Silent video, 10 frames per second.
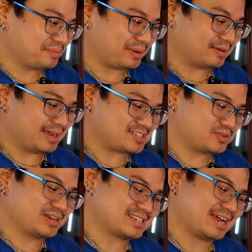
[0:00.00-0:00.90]
But as
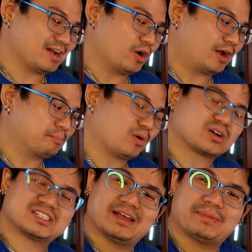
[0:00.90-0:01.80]
soon as I
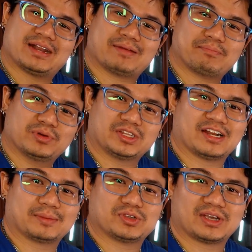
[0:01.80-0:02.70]
unbox them and I build it
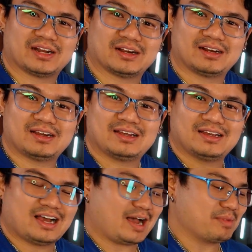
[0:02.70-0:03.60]
up together,
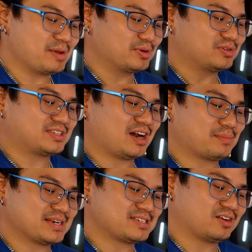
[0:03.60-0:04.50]
I'm able to tell
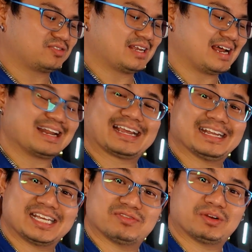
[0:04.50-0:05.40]
myself that I like
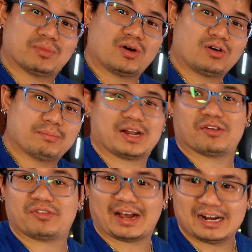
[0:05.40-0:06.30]
it even more. Matter
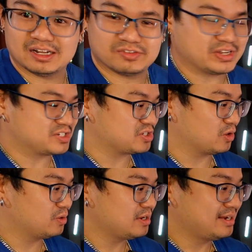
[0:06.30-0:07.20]
of fact, I love it.
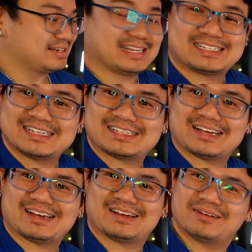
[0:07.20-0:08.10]
So this is
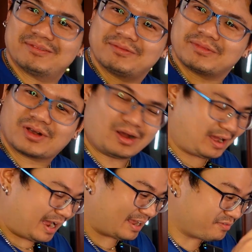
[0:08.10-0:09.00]

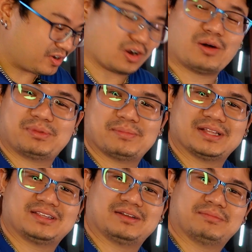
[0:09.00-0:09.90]
I even got
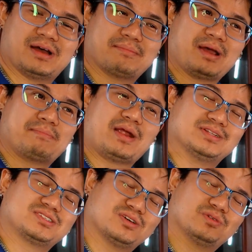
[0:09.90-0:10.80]
complimented by my
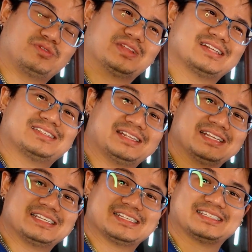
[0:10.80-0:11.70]
parents. So with that said,
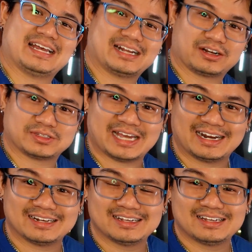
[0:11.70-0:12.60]
this is a 10 out of 10.